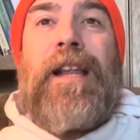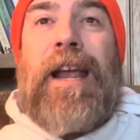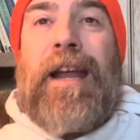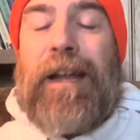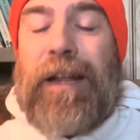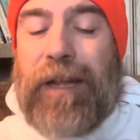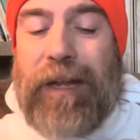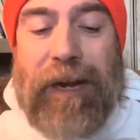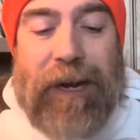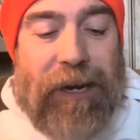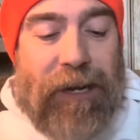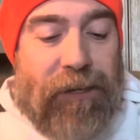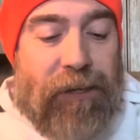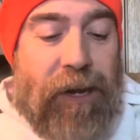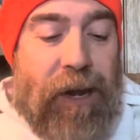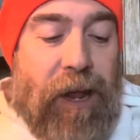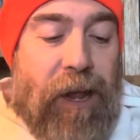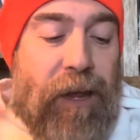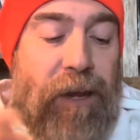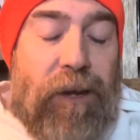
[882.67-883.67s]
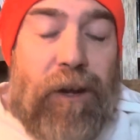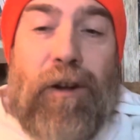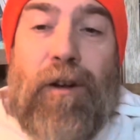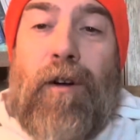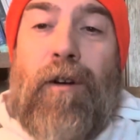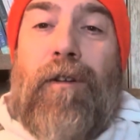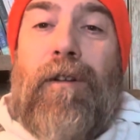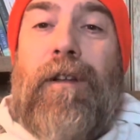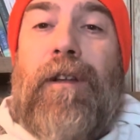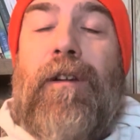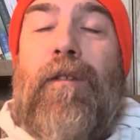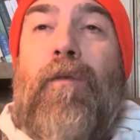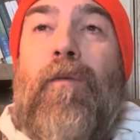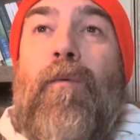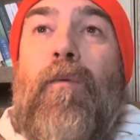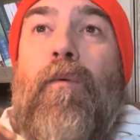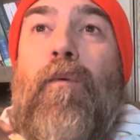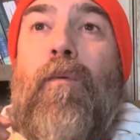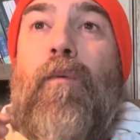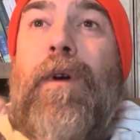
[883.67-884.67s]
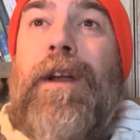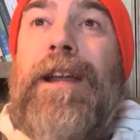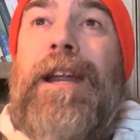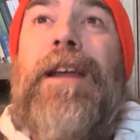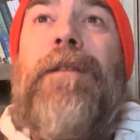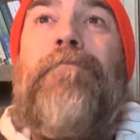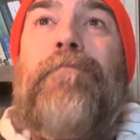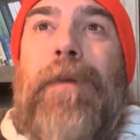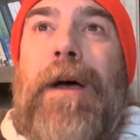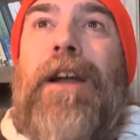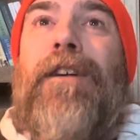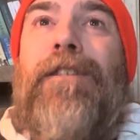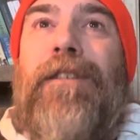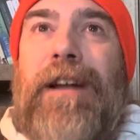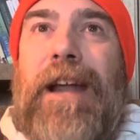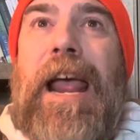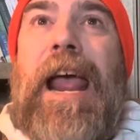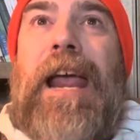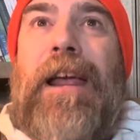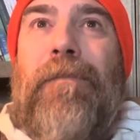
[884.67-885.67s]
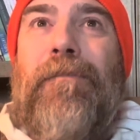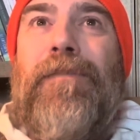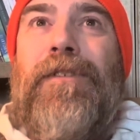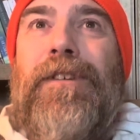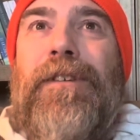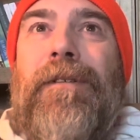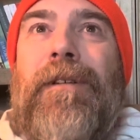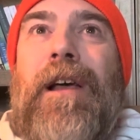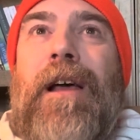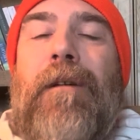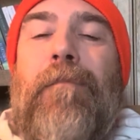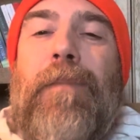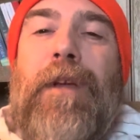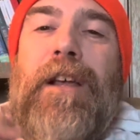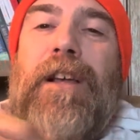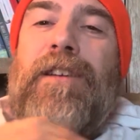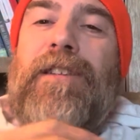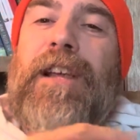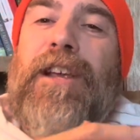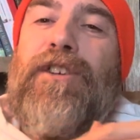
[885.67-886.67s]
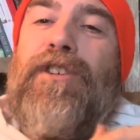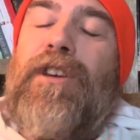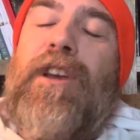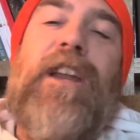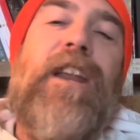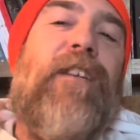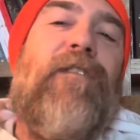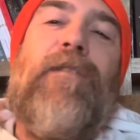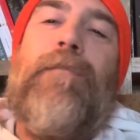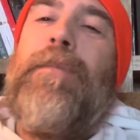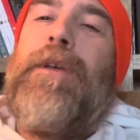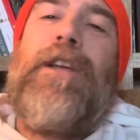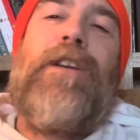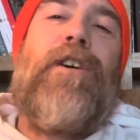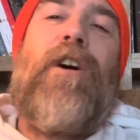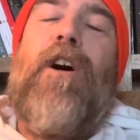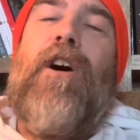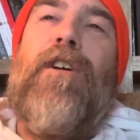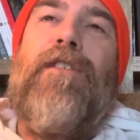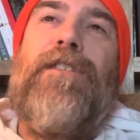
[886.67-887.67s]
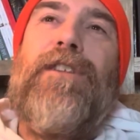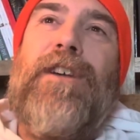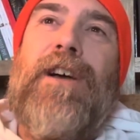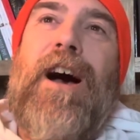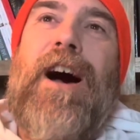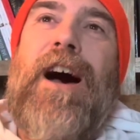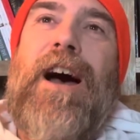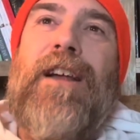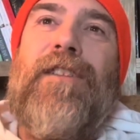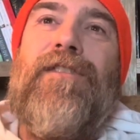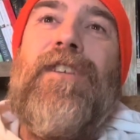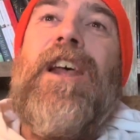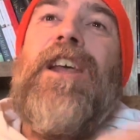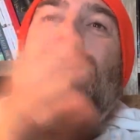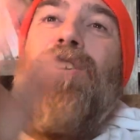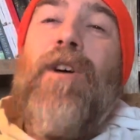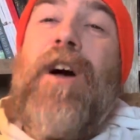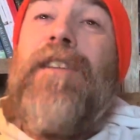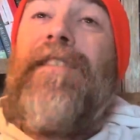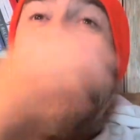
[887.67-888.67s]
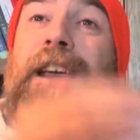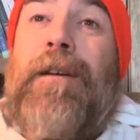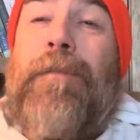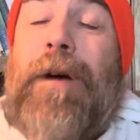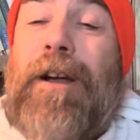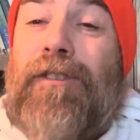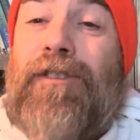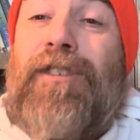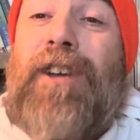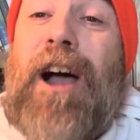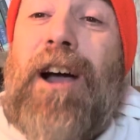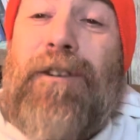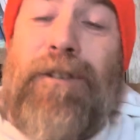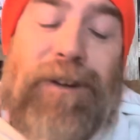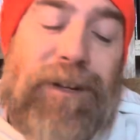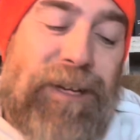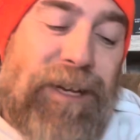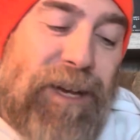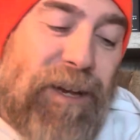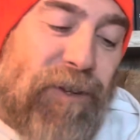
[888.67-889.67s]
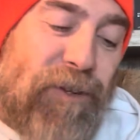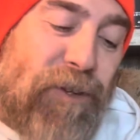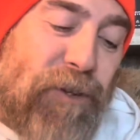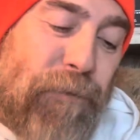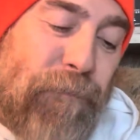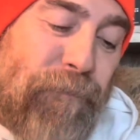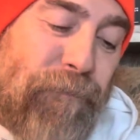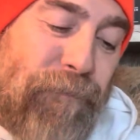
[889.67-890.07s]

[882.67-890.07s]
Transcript: And again, it's, you know, we need better names because they shouldn't even be called gods. You know, I think about Socrates.